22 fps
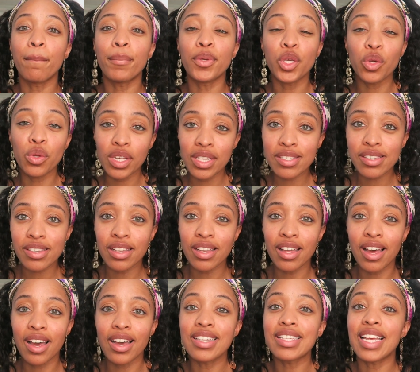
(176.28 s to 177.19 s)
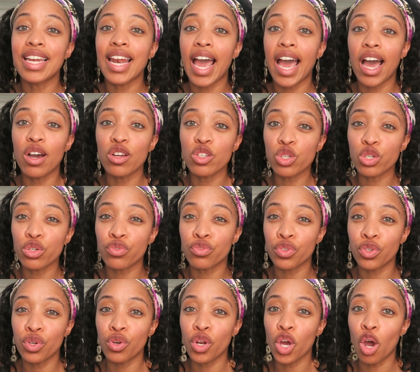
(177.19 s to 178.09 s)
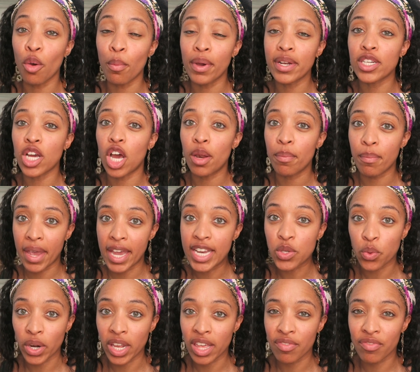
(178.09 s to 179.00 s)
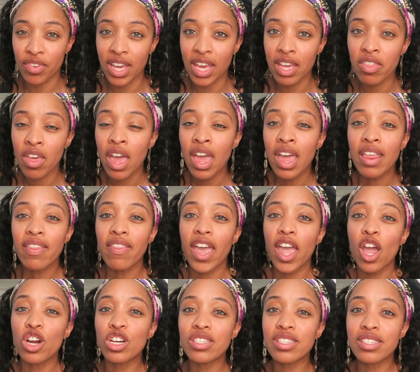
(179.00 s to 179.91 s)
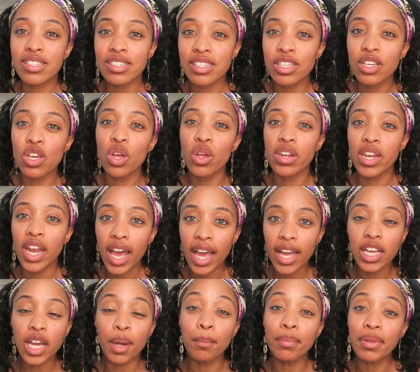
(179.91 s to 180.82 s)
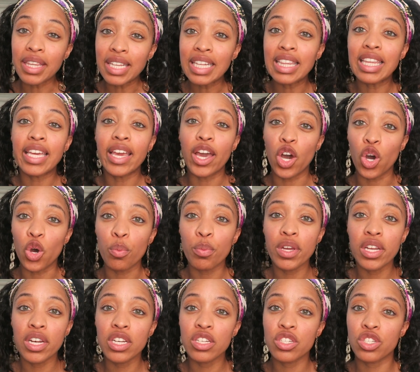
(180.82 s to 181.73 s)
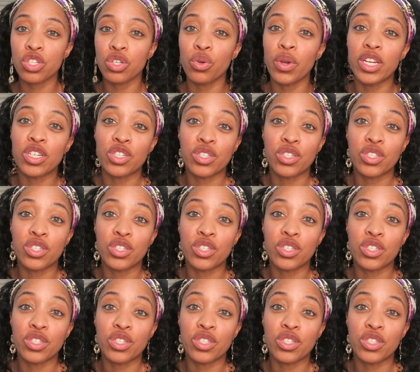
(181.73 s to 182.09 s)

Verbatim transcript: beauty salons, and outdoor food opened on May 25th, they are still not completely open to